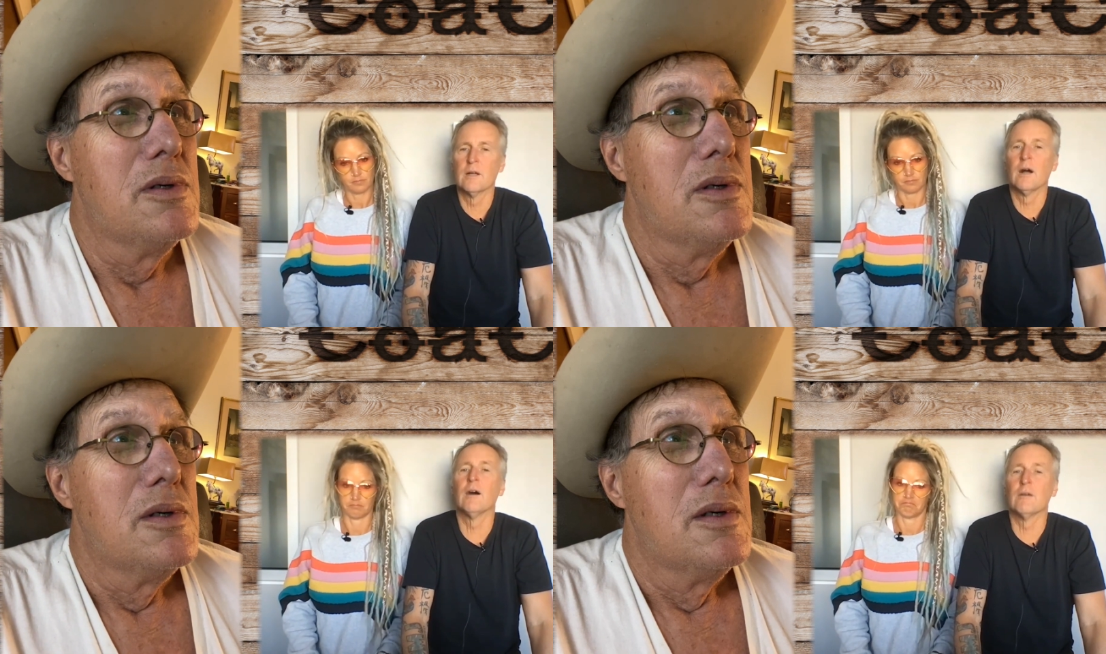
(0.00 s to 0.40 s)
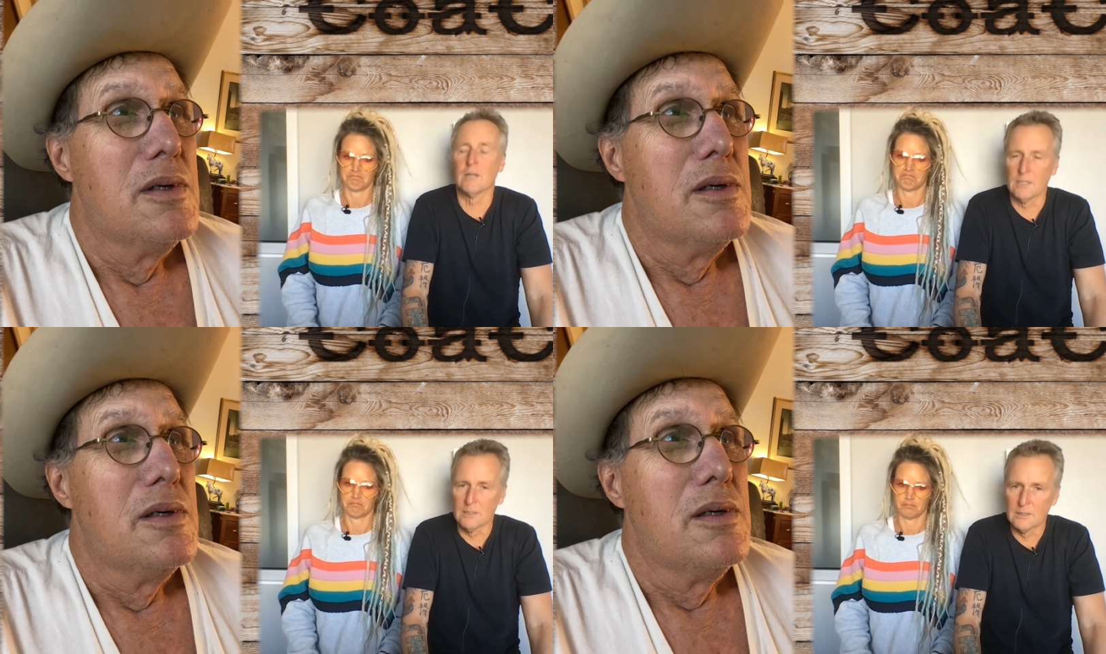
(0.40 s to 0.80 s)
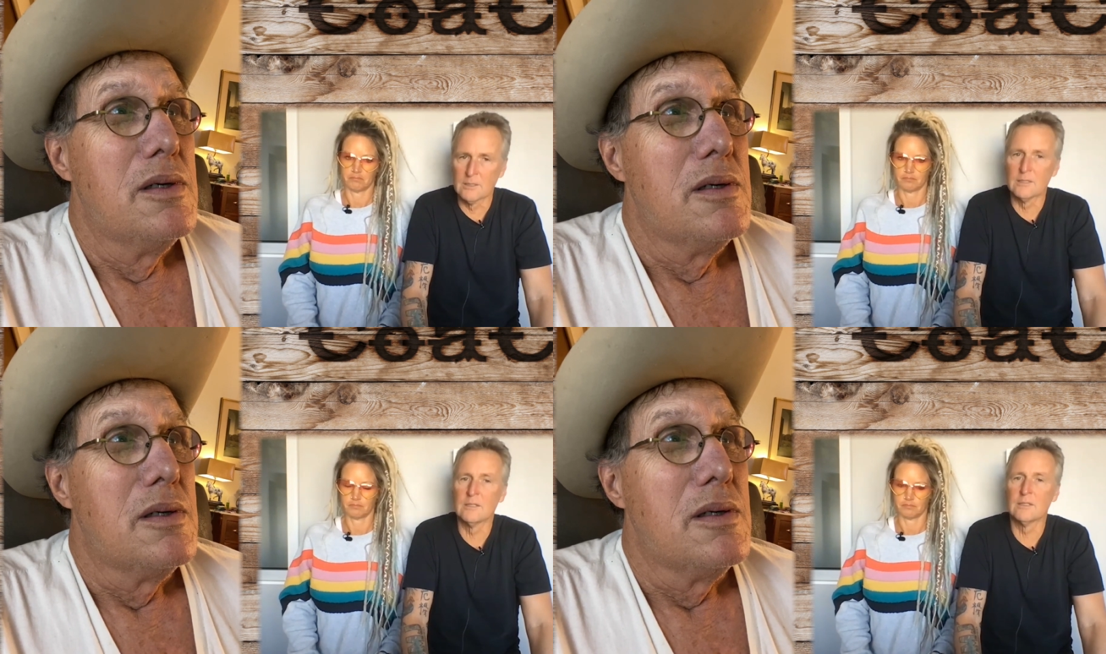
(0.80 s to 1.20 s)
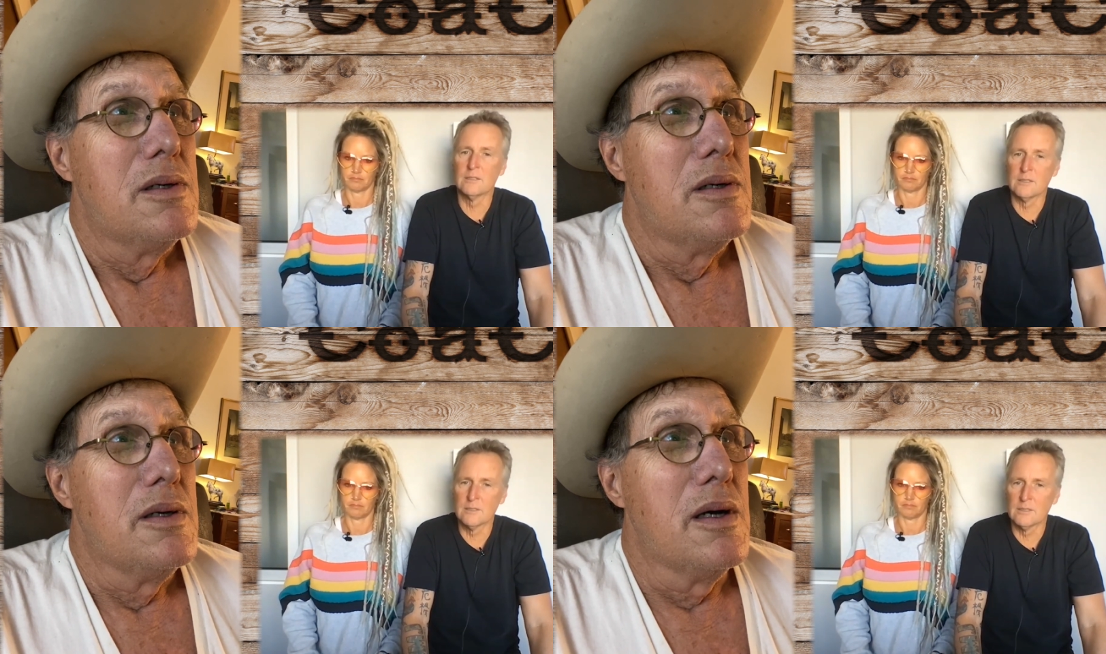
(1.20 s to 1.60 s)
Speaker 1: Okay.
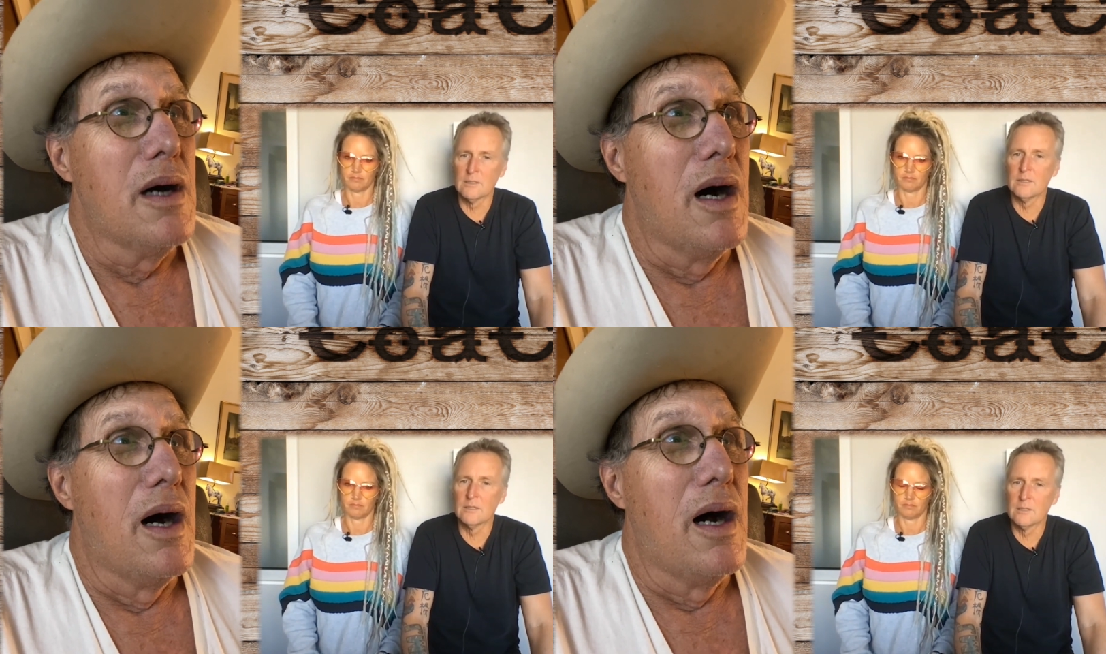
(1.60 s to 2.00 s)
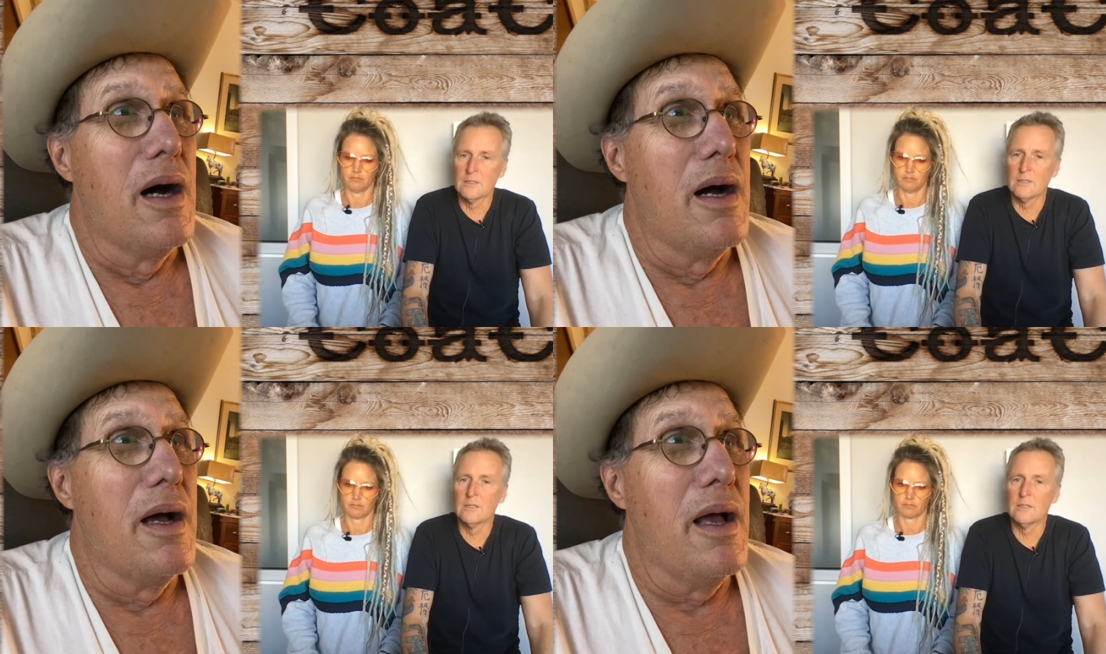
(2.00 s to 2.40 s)
Uh,